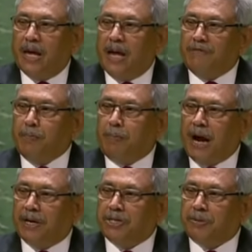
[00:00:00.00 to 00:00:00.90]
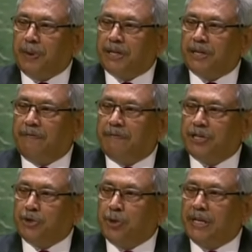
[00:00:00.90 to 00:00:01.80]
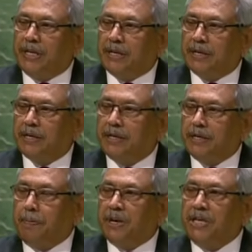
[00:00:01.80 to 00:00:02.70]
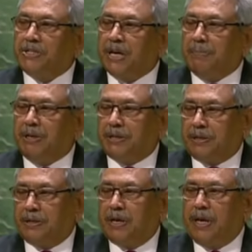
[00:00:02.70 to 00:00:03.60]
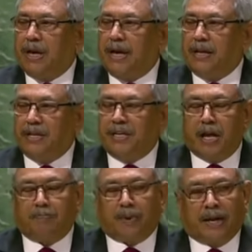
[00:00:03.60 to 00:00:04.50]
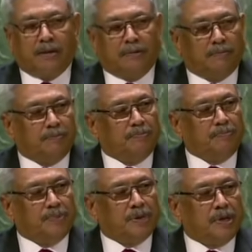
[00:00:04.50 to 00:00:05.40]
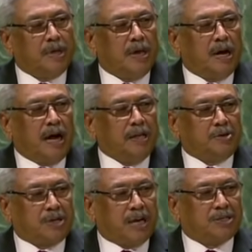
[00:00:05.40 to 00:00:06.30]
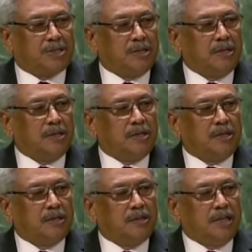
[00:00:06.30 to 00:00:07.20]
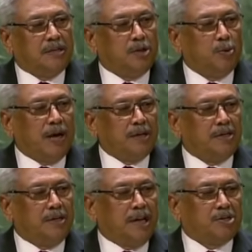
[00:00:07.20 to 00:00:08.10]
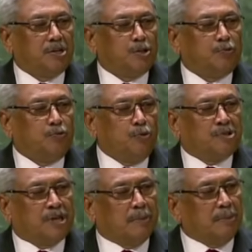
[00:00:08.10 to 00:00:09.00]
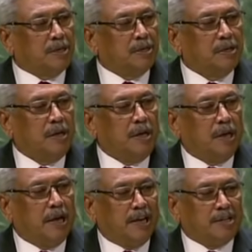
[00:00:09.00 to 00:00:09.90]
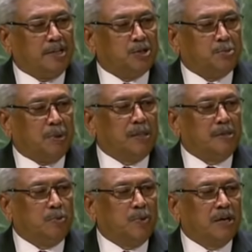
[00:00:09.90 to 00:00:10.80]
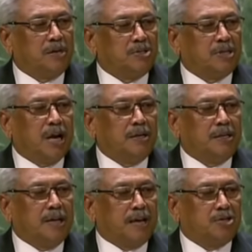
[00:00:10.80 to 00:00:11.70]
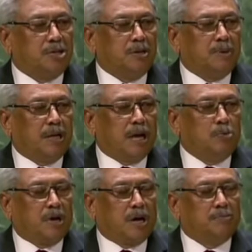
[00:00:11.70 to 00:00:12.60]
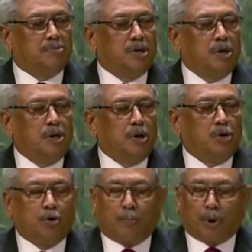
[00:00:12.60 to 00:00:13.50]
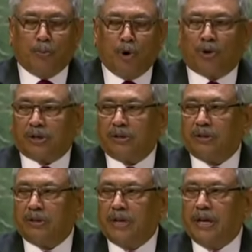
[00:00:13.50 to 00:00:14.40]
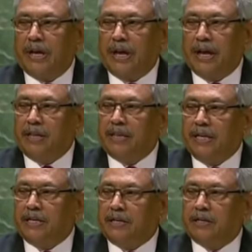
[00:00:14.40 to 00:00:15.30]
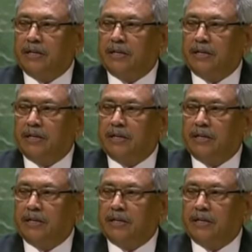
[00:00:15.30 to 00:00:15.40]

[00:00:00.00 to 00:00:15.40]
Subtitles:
Having participated virtually in the pre-summit held in April, I trust that the United Nations Food Summit later this month will result in actionable outcomes to promote healthier,